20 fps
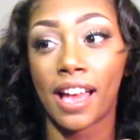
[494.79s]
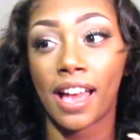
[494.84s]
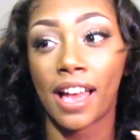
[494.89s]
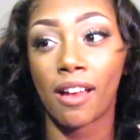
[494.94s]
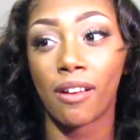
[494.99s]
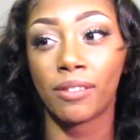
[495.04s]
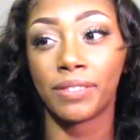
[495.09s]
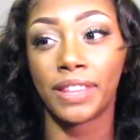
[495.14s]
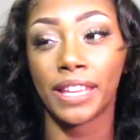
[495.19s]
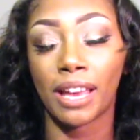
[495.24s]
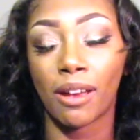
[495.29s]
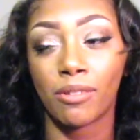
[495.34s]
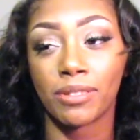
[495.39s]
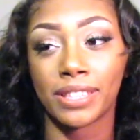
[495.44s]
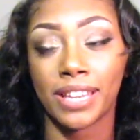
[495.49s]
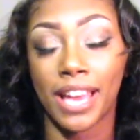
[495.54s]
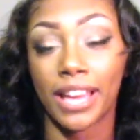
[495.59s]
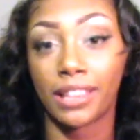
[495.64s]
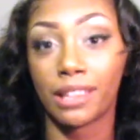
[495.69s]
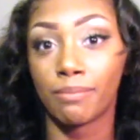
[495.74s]
I think I
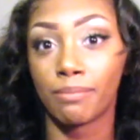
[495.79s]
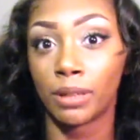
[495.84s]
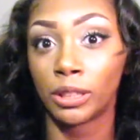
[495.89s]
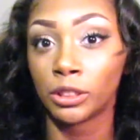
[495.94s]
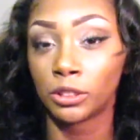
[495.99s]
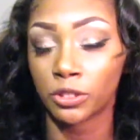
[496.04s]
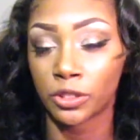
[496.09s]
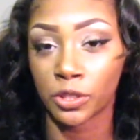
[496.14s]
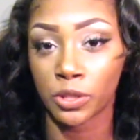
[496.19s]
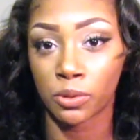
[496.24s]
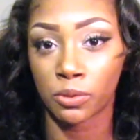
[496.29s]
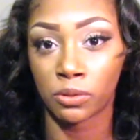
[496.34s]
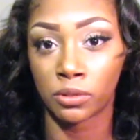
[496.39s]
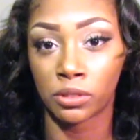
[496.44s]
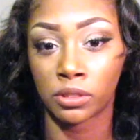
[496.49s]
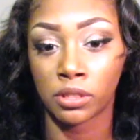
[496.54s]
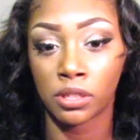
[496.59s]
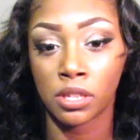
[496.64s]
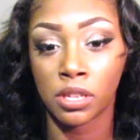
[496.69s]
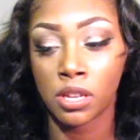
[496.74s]
was in elementary
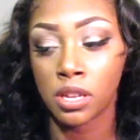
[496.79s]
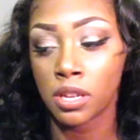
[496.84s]
school.